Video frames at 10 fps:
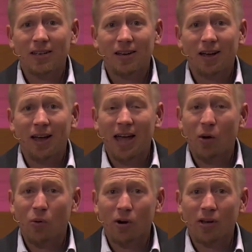uh, at
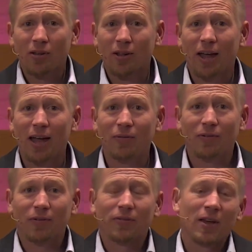work in the life
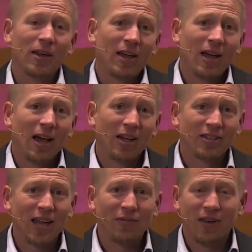of uh,
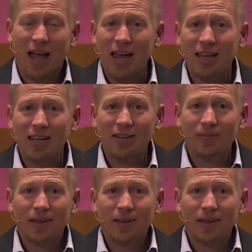Dave and Heidi.